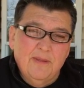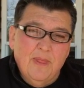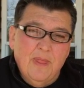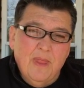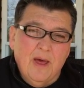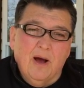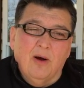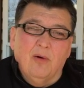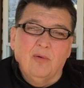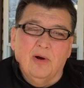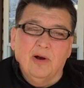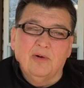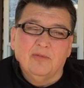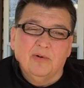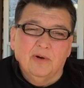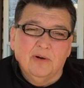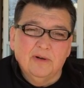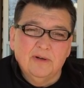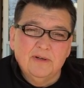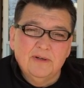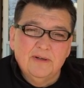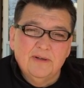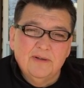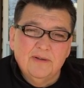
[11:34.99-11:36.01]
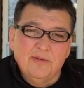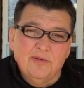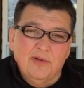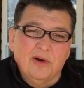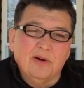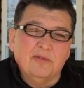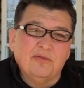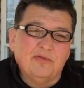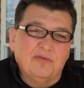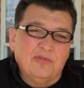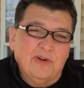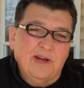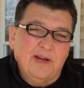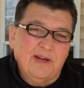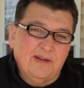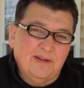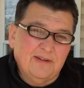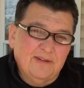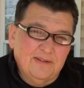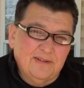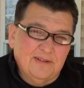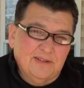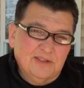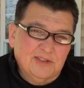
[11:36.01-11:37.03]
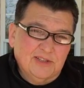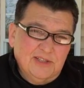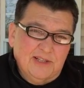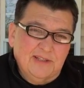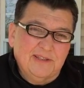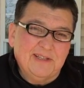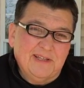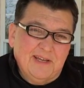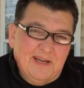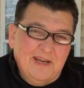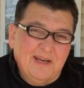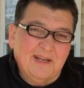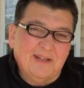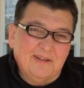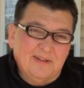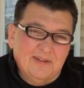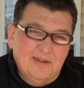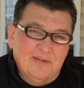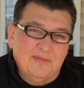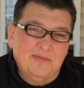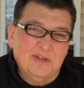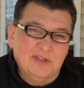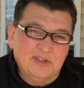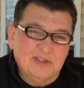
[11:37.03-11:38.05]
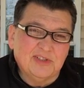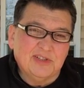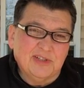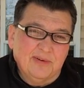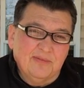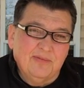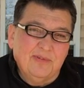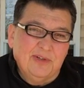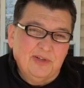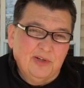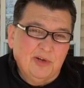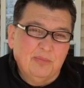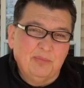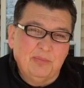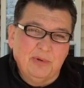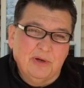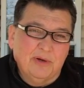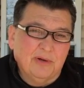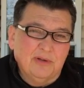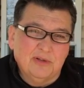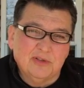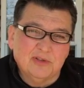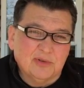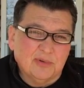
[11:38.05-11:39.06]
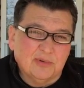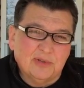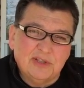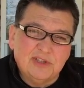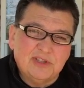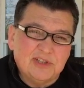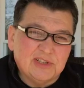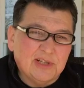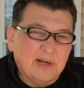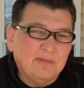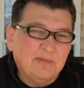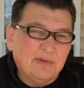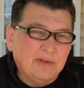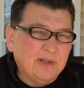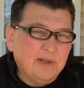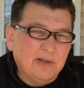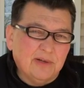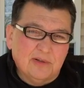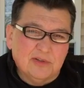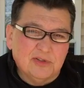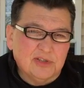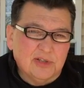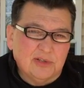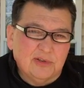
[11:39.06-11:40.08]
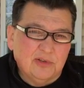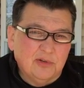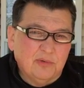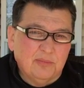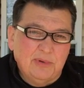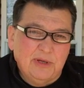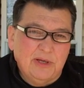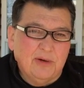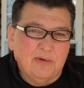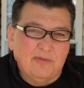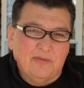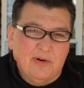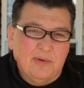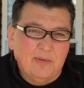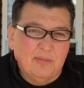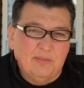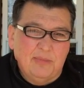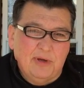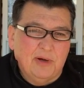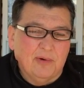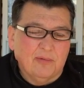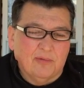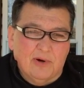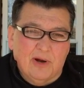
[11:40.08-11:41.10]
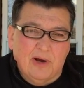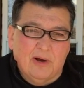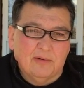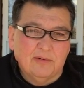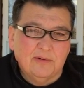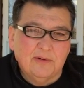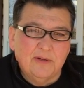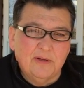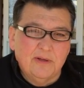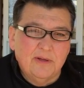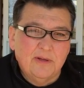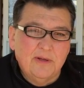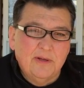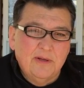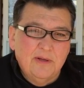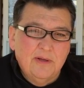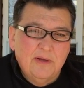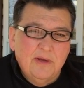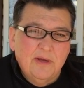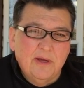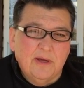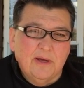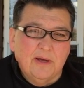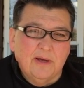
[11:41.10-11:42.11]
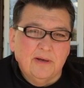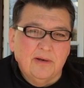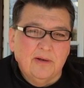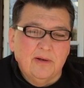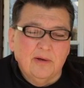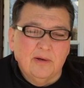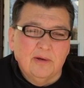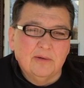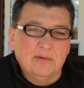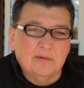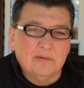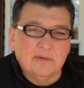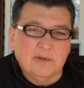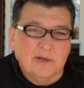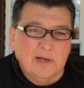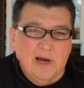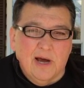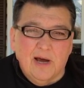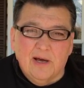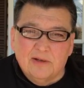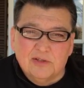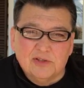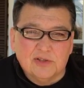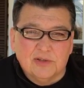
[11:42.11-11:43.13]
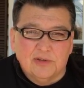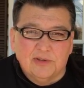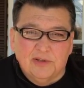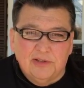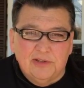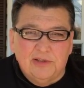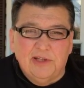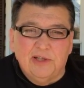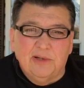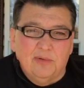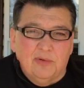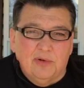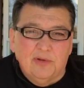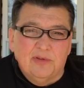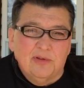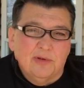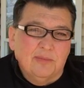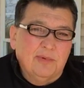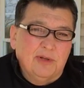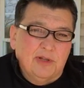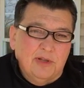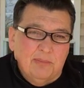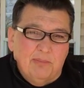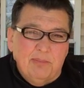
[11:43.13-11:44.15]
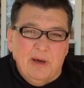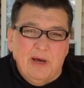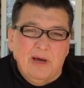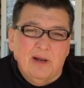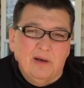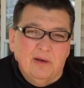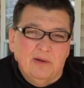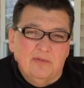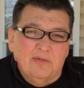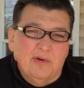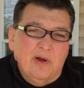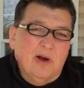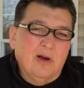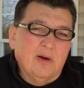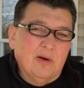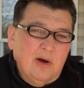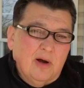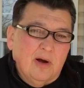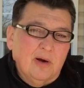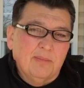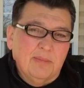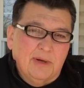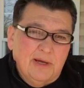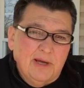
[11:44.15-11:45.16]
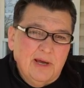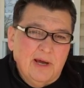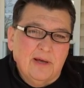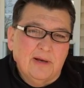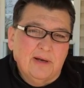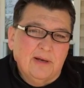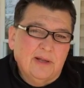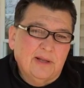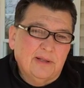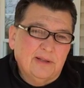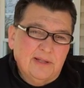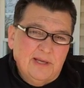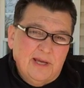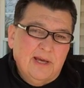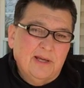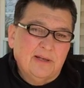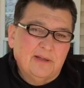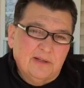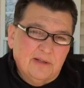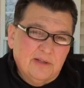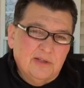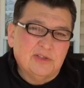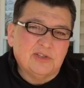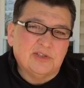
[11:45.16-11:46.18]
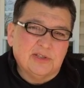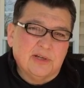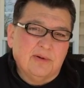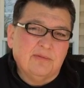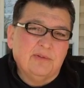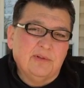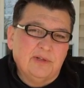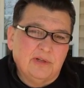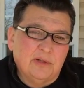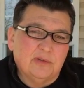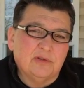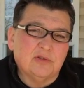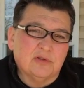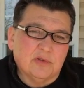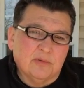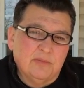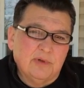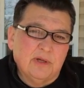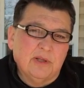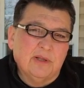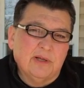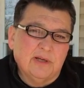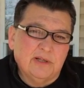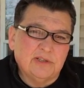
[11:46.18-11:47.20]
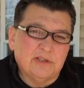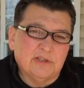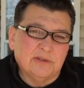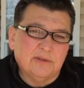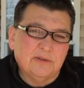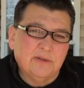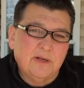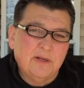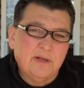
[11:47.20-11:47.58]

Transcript: However, their fate is at the end of this seven year period. There's only seven years that they'll be, be around. And uh, God is going to deal with them in the Battle of Armageddon at the end of this seven year tribulation.